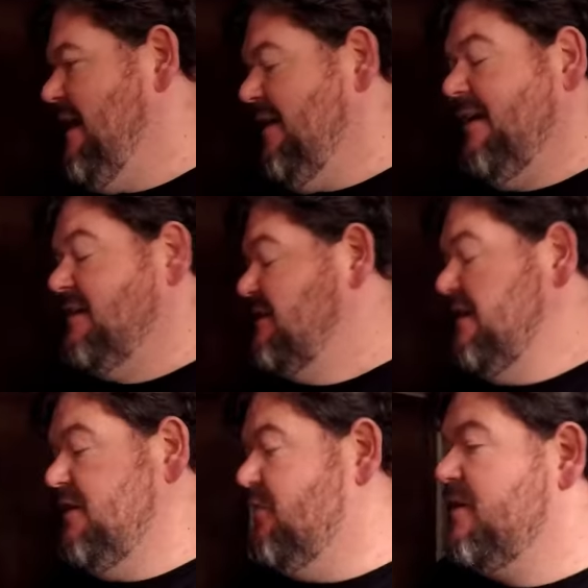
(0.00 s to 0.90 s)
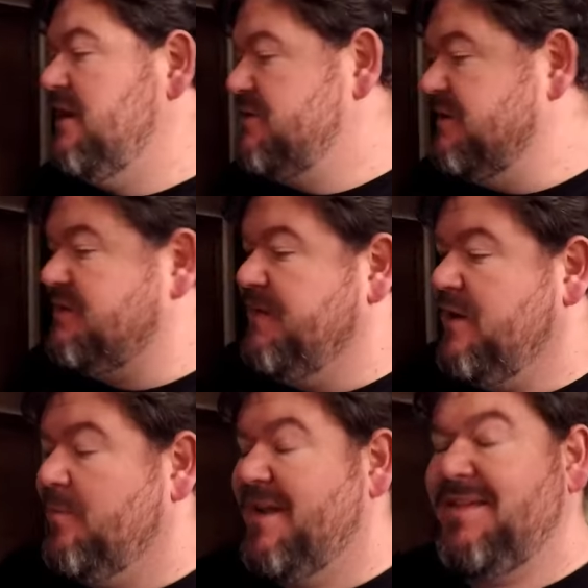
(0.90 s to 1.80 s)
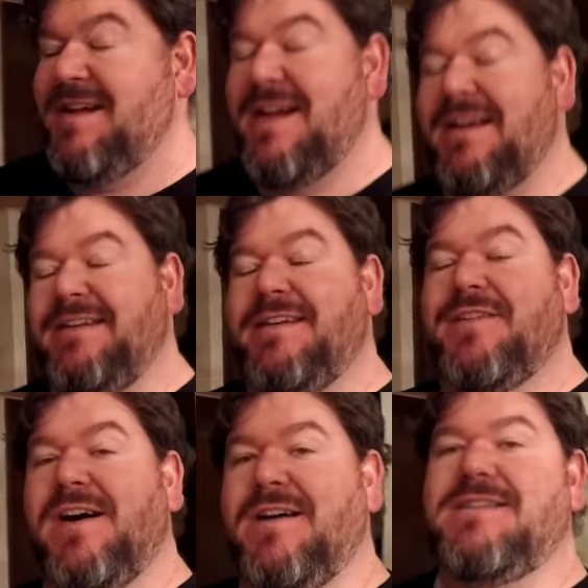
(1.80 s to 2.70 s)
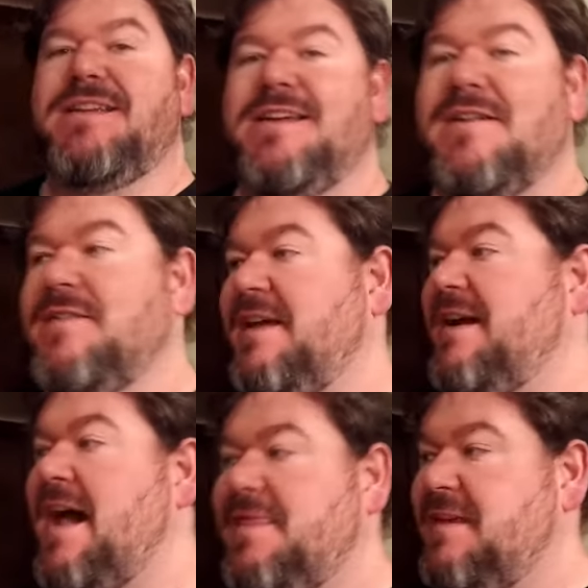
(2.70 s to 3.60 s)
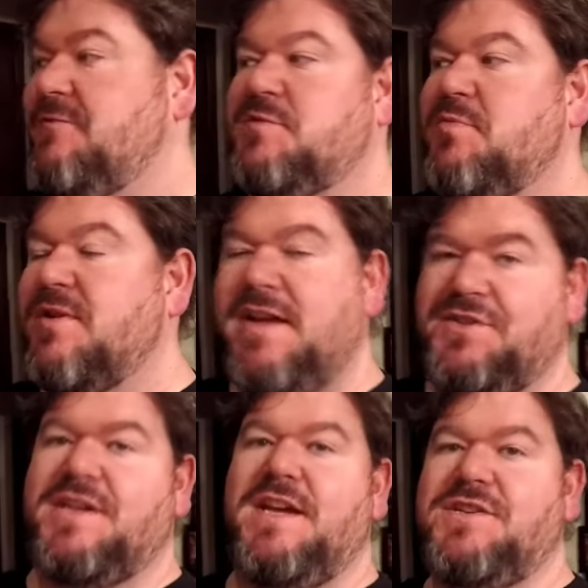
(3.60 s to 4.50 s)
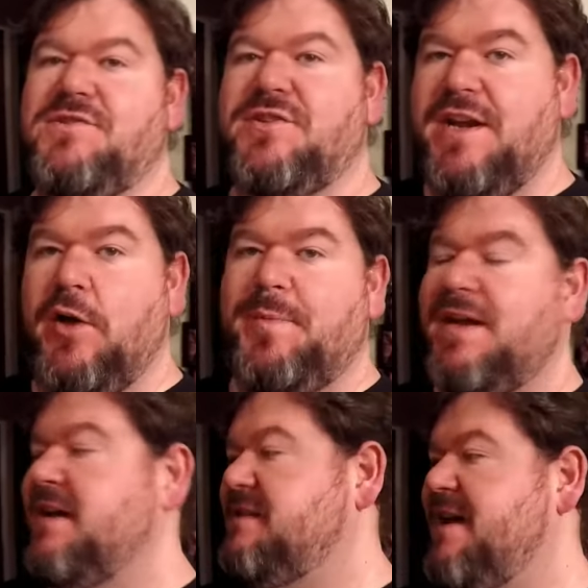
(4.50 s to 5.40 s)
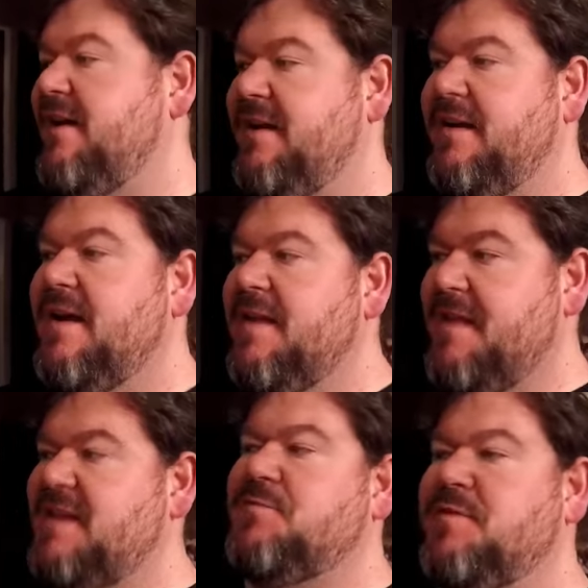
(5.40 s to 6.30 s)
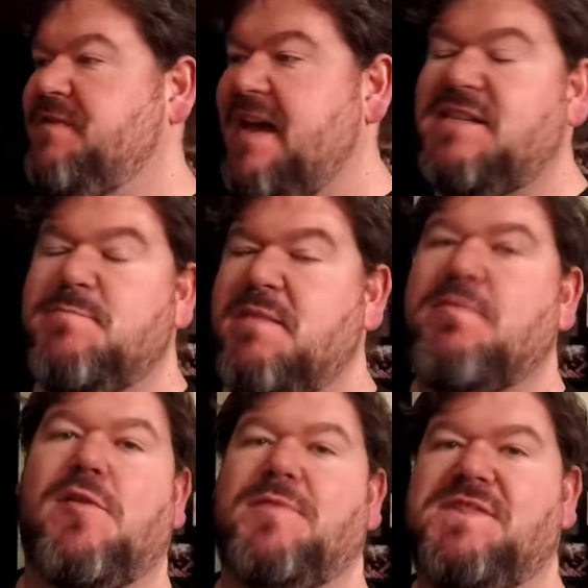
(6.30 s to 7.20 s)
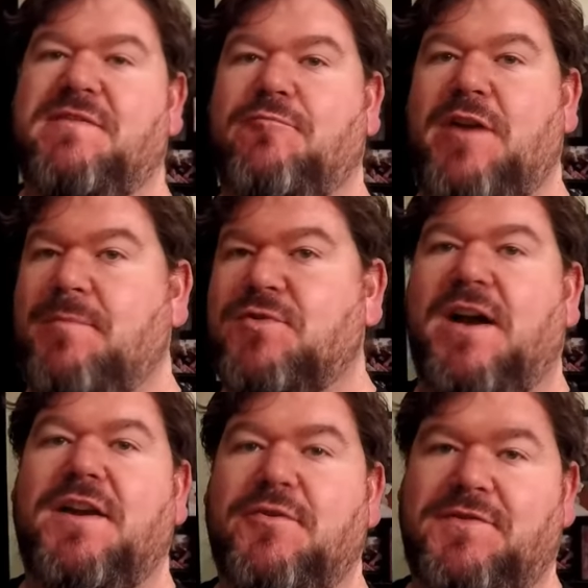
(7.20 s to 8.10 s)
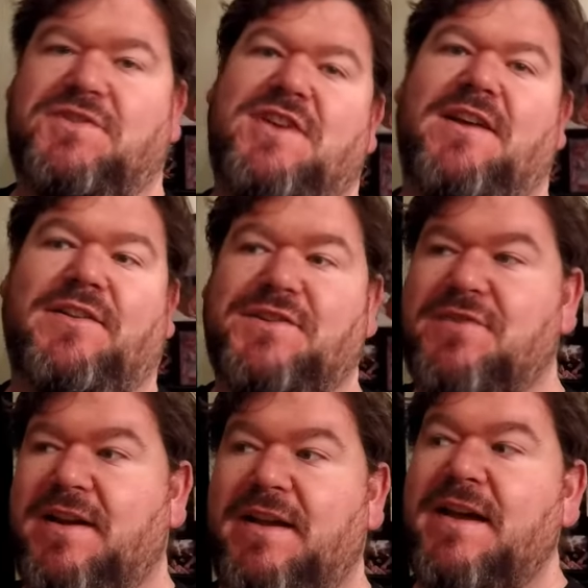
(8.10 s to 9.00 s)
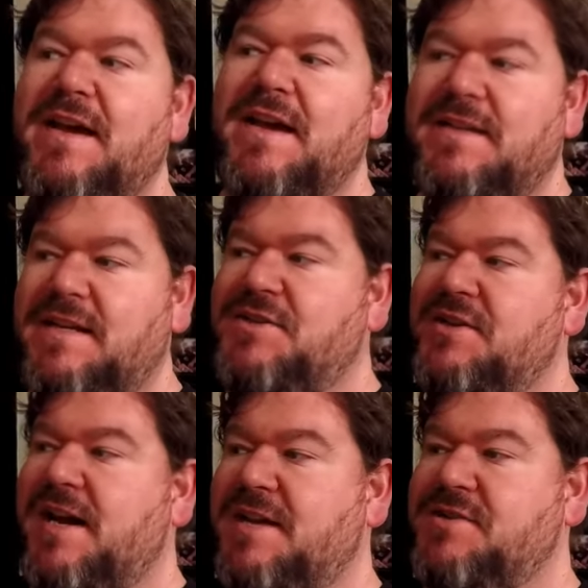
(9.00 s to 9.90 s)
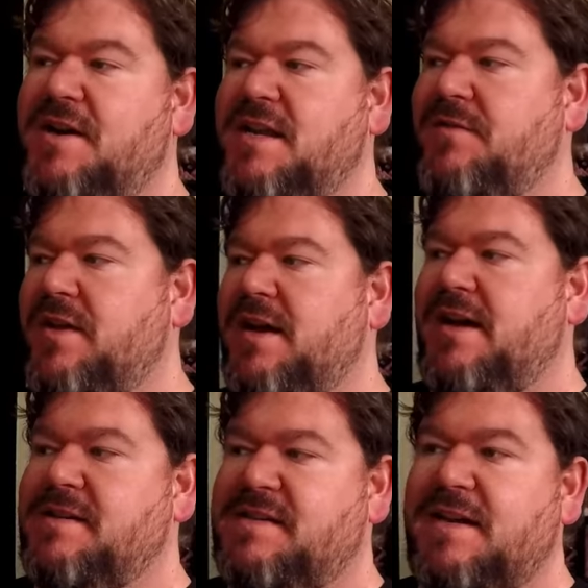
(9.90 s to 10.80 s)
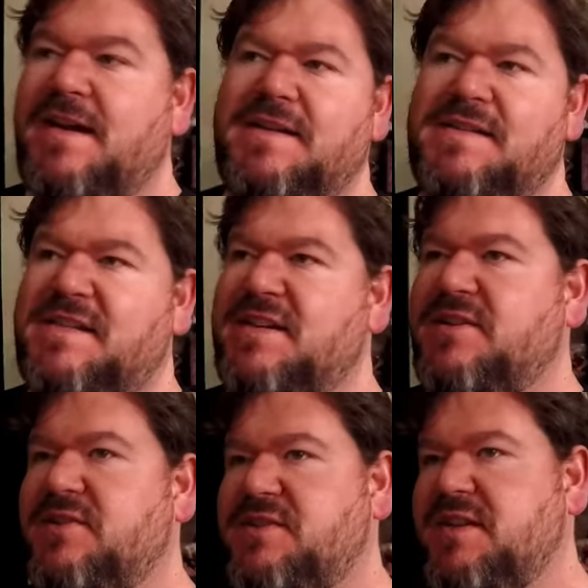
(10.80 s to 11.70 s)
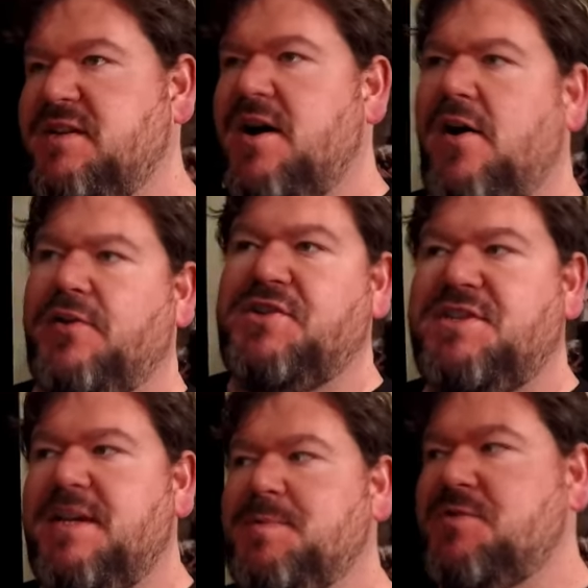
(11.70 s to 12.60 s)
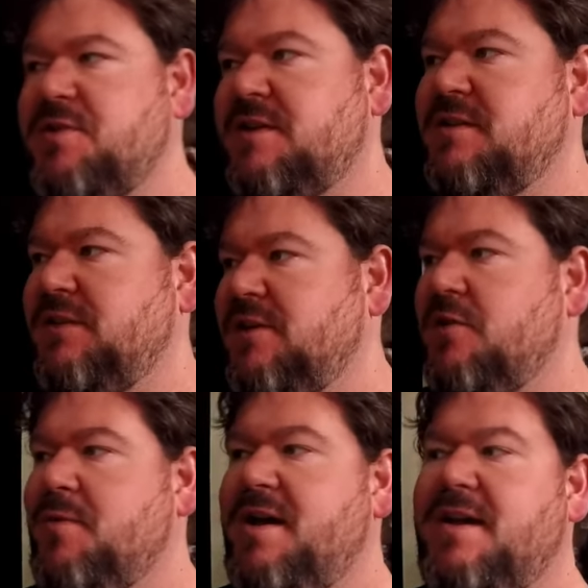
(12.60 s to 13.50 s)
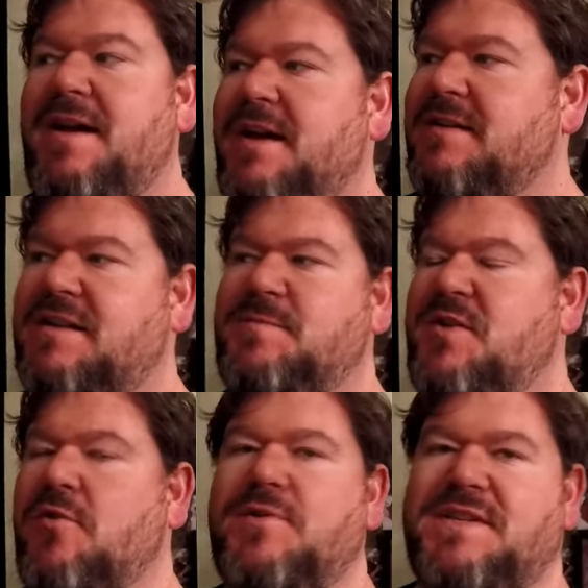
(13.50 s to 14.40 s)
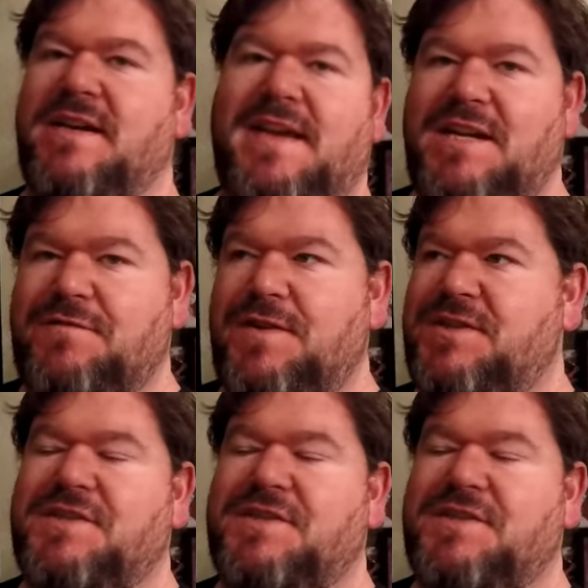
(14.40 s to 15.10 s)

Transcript: And like I said, no catch in this video, but I think I got enough content here that I think was pretty educational, could help you guys out, and that's what that's the main purpose of what I'm trying to do with this channel, is trying to teach you guys, trying to give you guys skills, knowledge, tips, tricks along the way. Doesn't mean you're always going to catch fish.